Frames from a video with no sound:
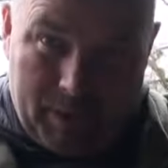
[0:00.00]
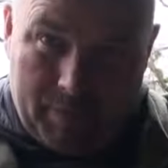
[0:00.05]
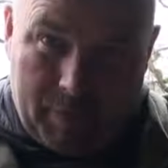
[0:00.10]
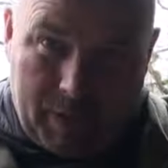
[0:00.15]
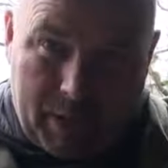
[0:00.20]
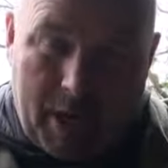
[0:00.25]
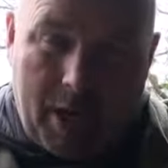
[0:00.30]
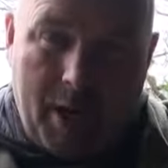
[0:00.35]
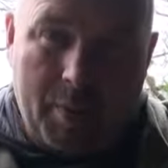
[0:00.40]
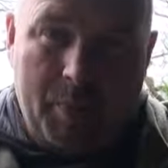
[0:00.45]
If
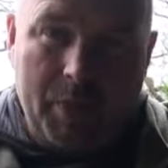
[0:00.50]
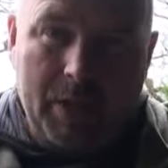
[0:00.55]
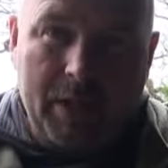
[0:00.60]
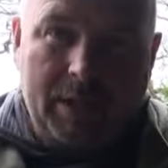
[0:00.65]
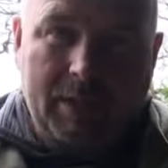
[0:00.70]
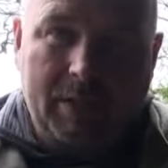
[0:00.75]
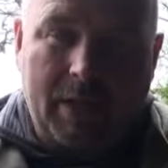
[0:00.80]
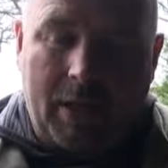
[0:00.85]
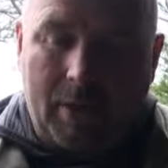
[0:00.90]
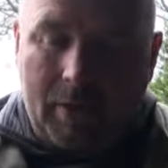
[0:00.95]
your car
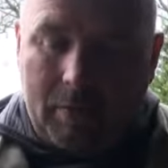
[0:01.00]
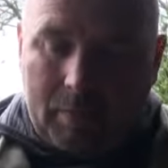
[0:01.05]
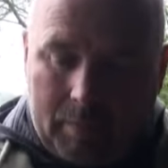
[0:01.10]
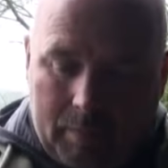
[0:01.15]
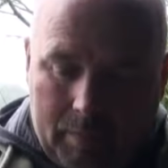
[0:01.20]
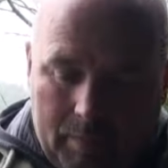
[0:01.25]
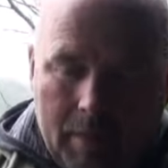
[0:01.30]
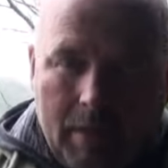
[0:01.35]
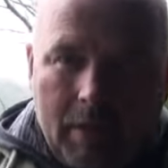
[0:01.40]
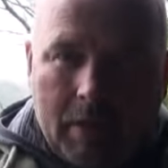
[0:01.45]
breaks down,
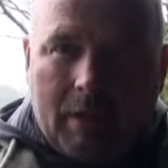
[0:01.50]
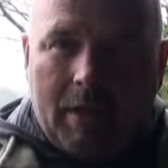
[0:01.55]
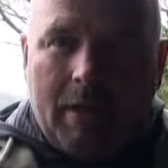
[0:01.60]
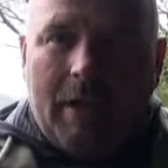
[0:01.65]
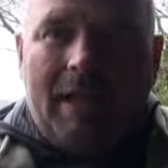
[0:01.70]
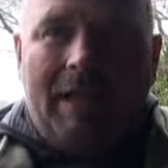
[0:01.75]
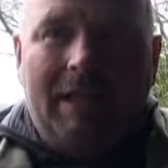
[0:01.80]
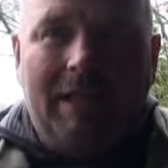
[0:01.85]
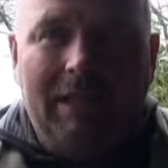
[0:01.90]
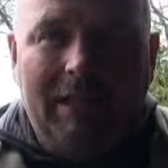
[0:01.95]

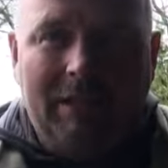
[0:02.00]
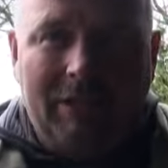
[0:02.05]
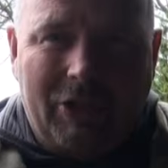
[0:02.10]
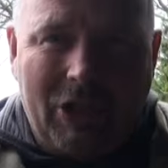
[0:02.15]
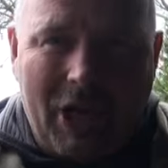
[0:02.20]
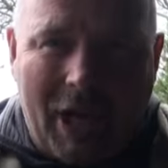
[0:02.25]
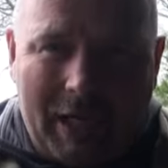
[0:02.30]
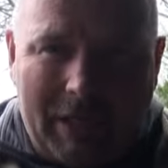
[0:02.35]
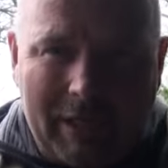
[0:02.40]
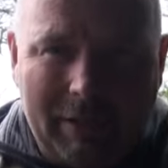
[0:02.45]
heated
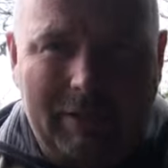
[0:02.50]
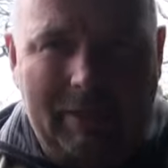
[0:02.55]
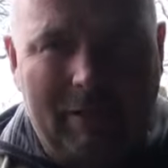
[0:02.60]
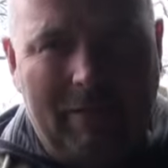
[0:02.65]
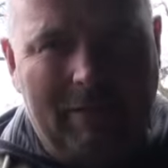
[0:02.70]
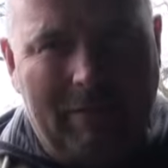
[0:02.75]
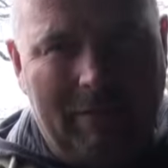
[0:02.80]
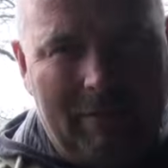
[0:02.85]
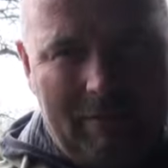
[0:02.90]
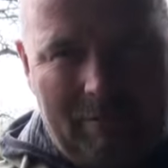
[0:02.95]

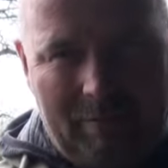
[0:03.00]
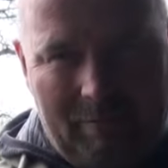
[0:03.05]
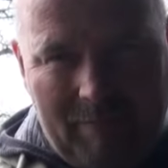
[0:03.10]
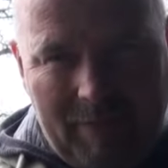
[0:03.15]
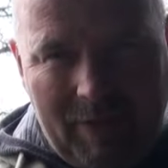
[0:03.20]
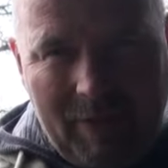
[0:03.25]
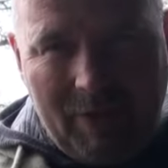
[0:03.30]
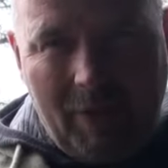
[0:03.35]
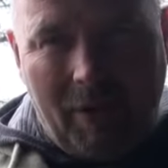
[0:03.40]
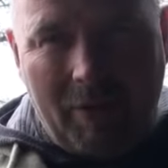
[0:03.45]
jacket,
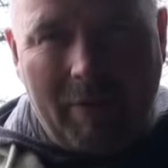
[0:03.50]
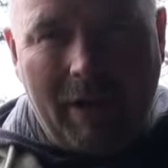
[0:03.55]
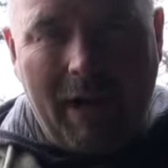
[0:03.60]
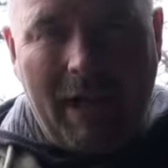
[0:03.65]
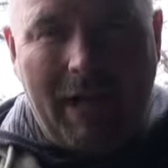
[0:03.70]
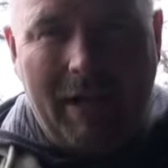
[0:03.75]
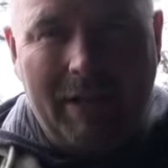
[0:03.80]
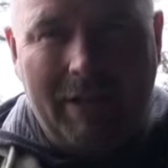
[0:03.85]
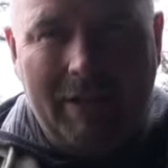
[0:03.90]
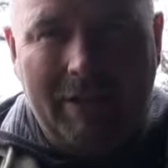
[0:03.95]
you're not
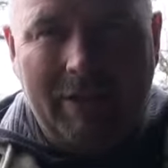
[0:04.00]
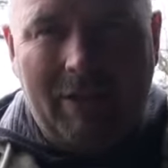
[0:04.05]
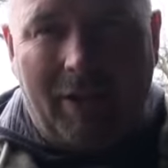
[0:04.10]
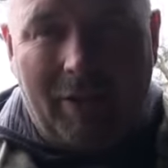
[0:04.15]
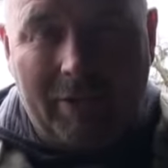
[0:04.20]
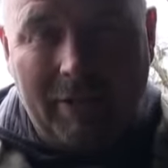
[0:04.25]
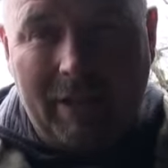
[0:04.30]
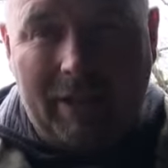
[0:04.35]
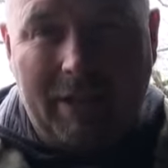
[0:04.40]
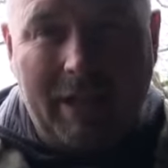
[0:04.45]
relying
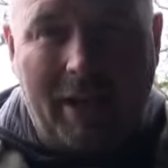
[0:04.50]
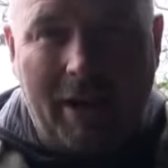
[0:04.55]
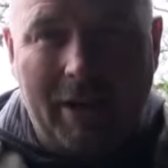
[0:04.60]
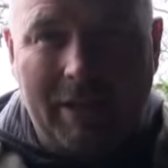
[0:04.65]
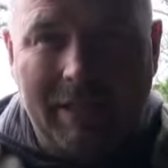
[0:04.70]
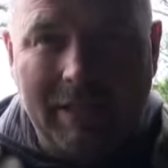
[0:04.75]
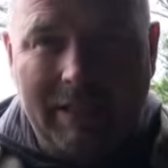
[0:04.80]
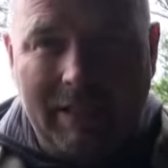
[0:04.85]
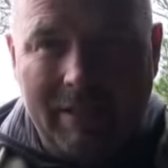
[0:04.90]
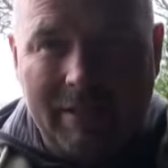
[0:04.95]
on your
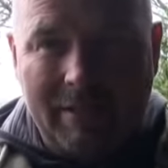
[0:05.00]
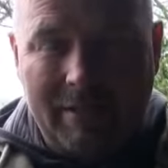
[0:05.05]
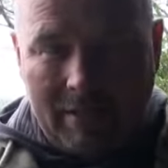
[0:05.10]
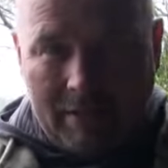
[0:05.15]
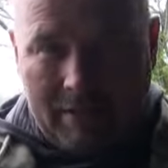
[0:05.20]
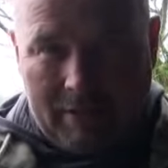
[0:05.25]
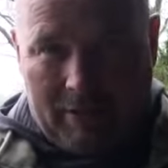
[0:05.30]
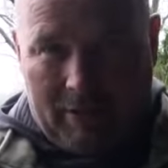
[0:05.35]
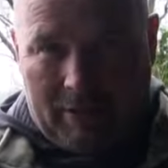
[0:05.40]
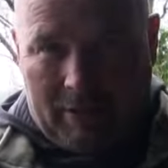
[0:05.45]
car heaters
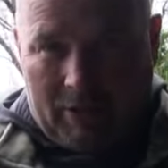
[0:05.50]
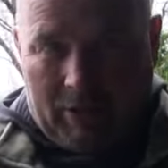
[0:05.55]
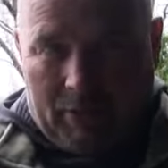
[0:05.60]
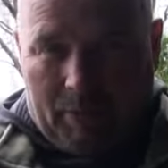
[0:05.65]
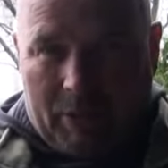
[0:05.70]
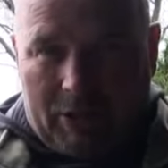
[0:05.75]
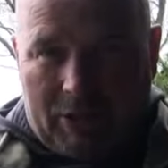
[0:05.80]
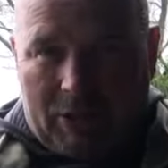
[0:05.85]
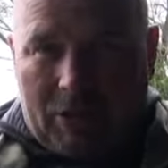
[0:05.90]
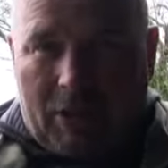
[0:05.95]

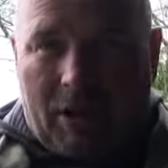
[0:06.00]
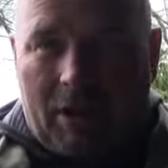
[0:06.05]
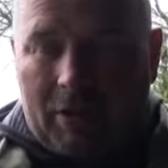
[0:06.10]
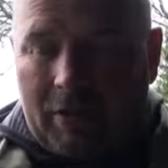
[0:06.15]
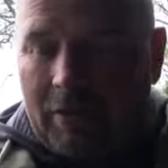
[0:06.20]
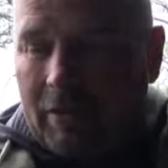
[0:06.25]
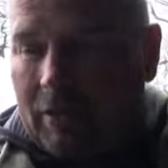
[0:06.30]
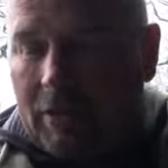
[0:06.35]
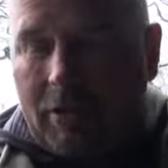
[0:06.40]
which are going to